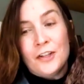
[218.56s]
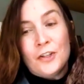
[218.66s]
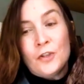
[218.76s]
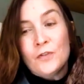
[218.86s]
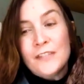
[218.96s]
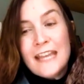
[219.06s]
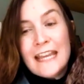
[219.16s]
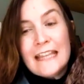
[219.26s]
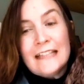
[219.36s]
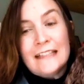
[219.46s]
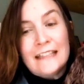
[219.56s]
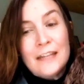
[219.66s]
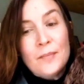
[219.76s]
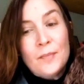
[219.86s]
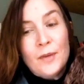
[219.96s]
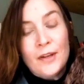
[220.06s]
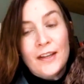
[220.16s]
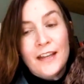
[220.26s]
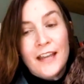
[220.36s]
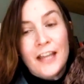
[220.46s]
You've taken the leap
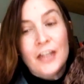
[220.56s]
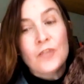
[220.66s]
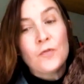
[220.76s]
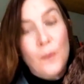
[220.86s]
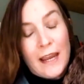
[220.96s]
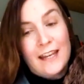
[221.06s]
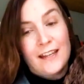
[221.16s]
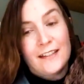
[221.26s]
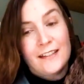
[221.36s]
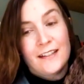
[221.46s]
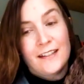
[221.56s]
and you've waited.